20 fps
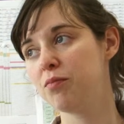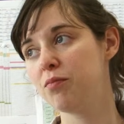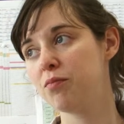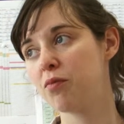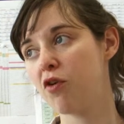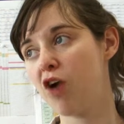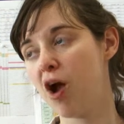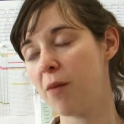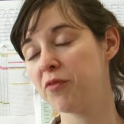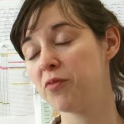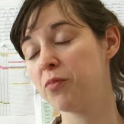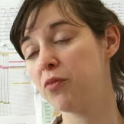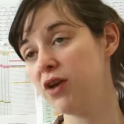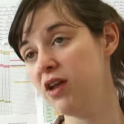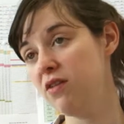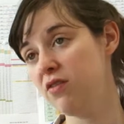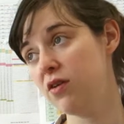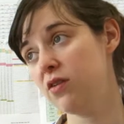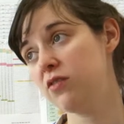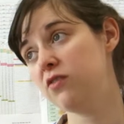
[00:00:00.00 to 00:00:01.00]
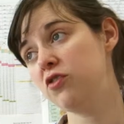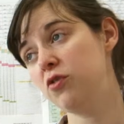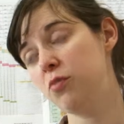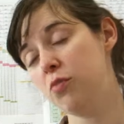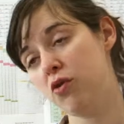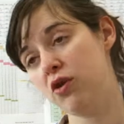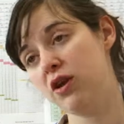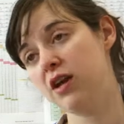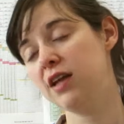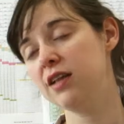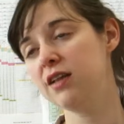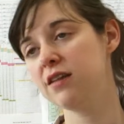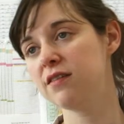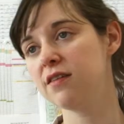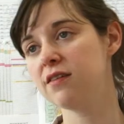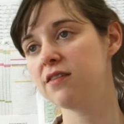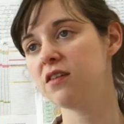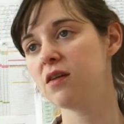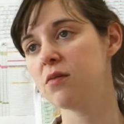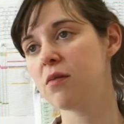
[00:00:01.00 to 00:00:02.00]
crops previous to putting in the
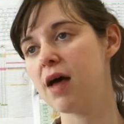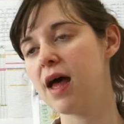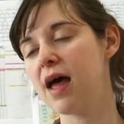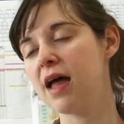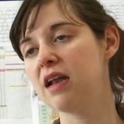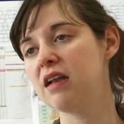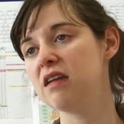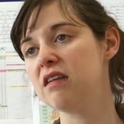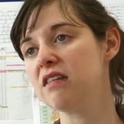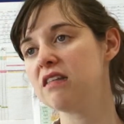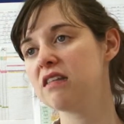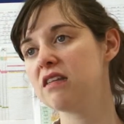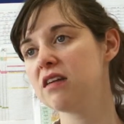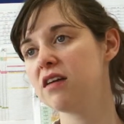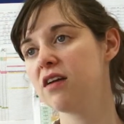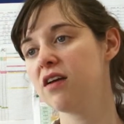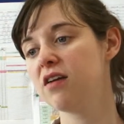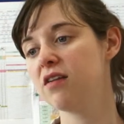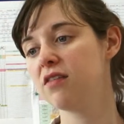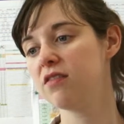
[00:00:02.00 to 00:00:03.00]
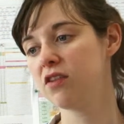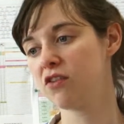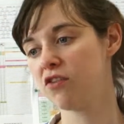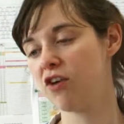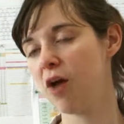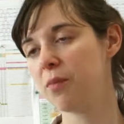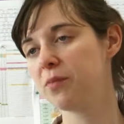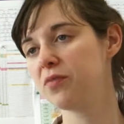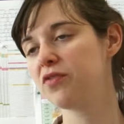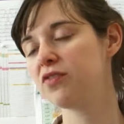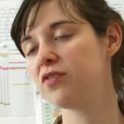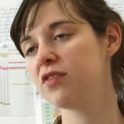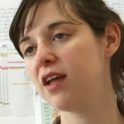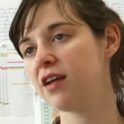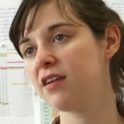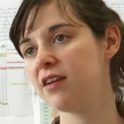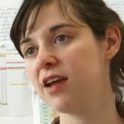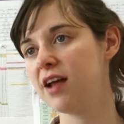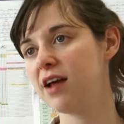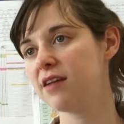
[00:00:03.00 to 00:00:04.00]
system and the crops
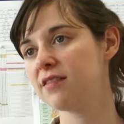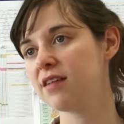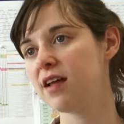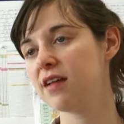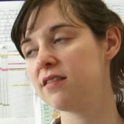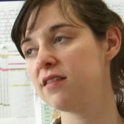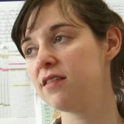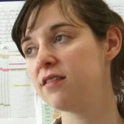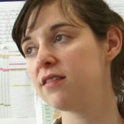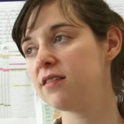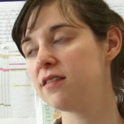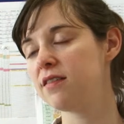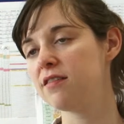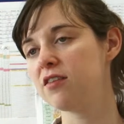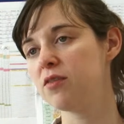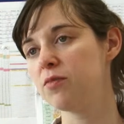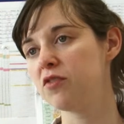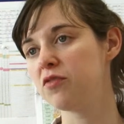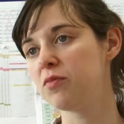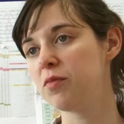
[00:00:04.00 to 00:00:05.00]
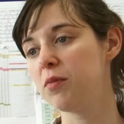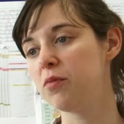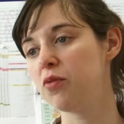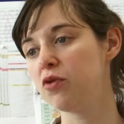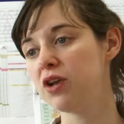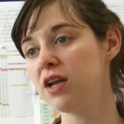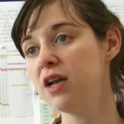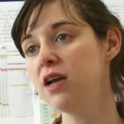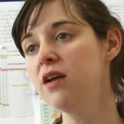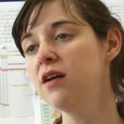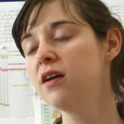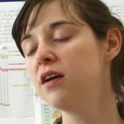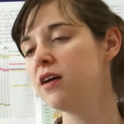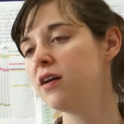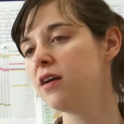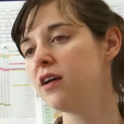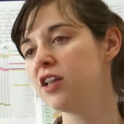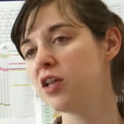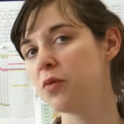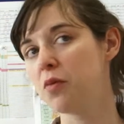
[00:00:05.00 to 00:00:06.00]
that he has had since the system has been put in.
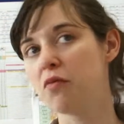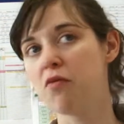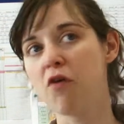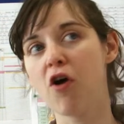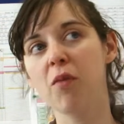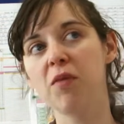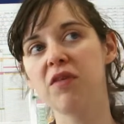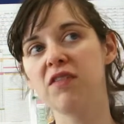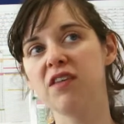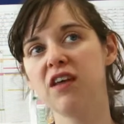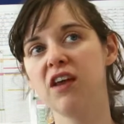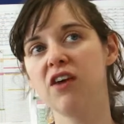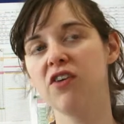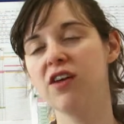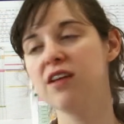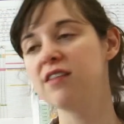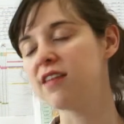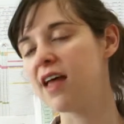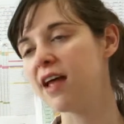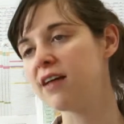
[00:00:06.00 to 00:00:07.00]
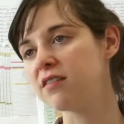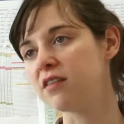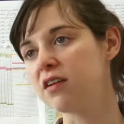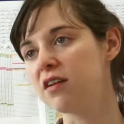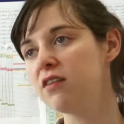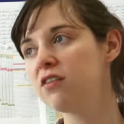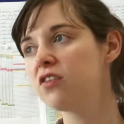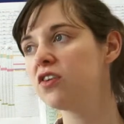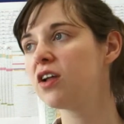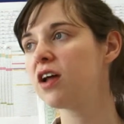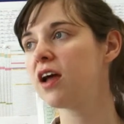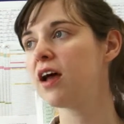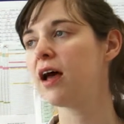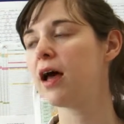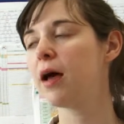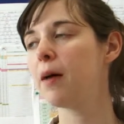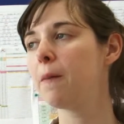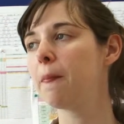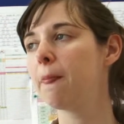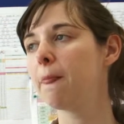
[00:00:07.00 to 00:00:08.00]
The performance here is excellent,
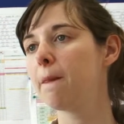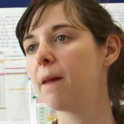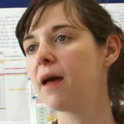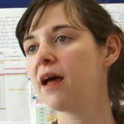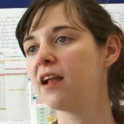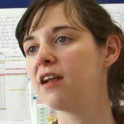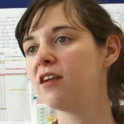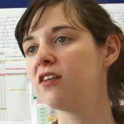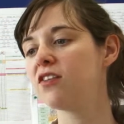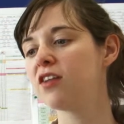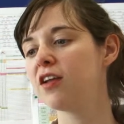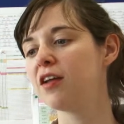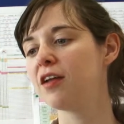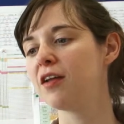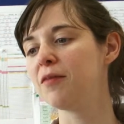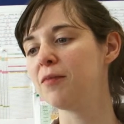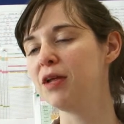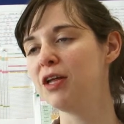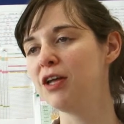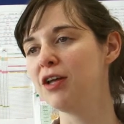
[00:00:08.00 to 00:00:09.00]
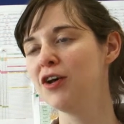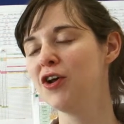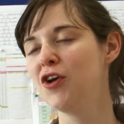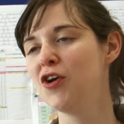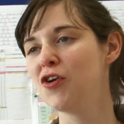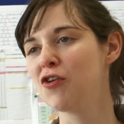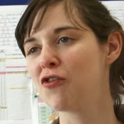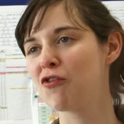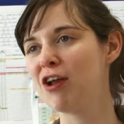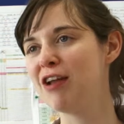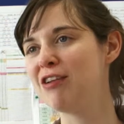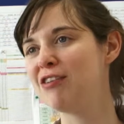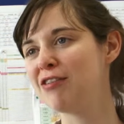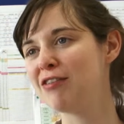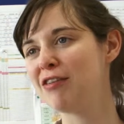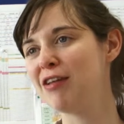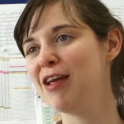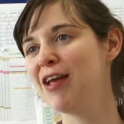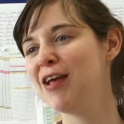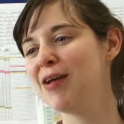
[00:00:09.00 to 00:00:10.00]
and it'd be great to
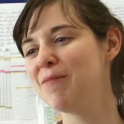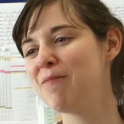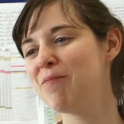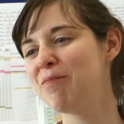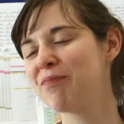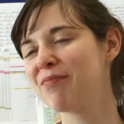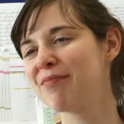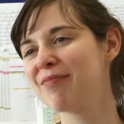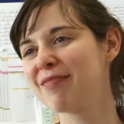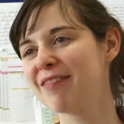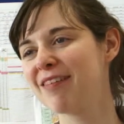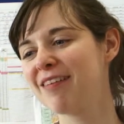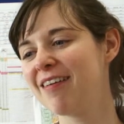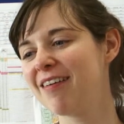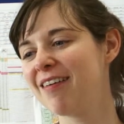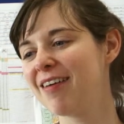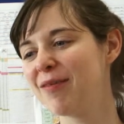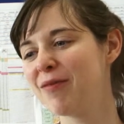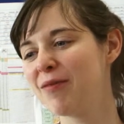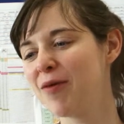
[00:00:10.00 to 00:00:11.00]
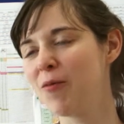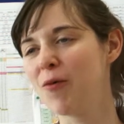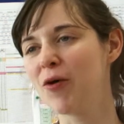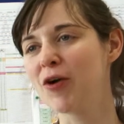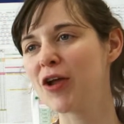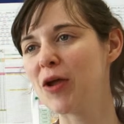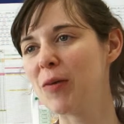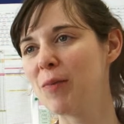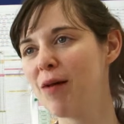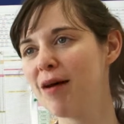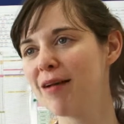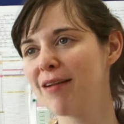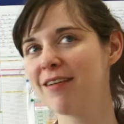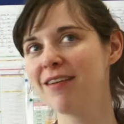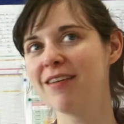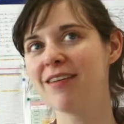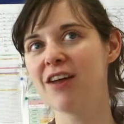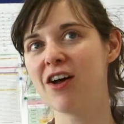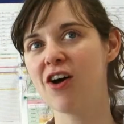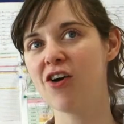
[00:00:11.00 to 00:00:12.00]
see a working
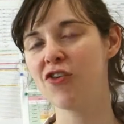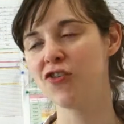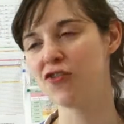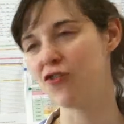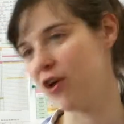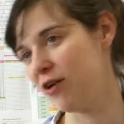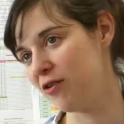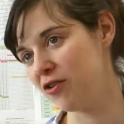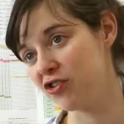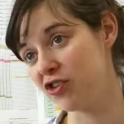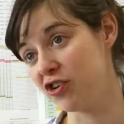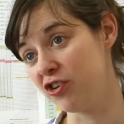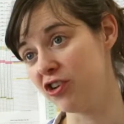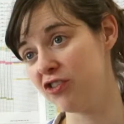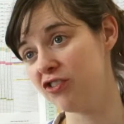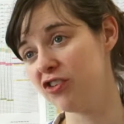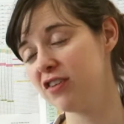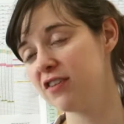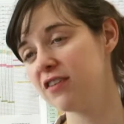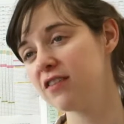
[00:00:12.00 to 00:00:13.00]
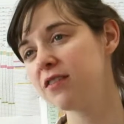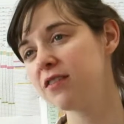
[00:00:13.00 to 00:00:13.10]
model under Irish conditions.